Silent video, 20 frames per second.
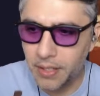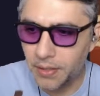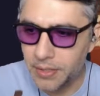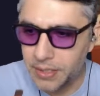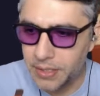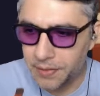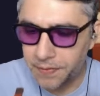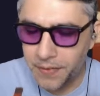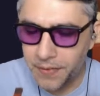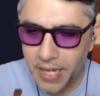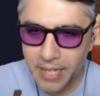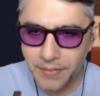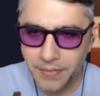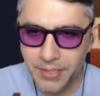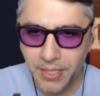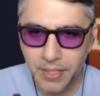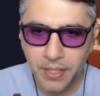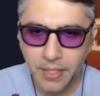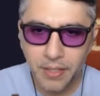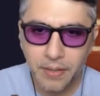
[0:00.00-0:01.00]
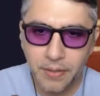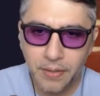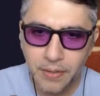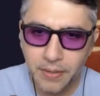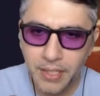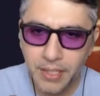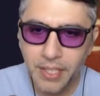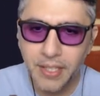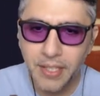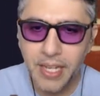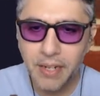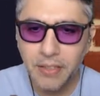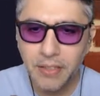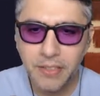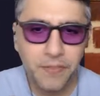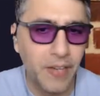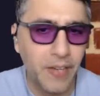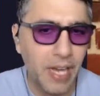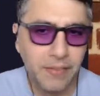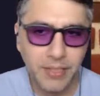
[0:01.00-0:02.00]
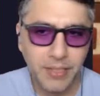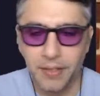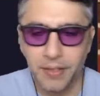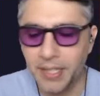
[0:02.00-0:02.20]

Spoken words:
to 5.0. Either that or it was 5.0.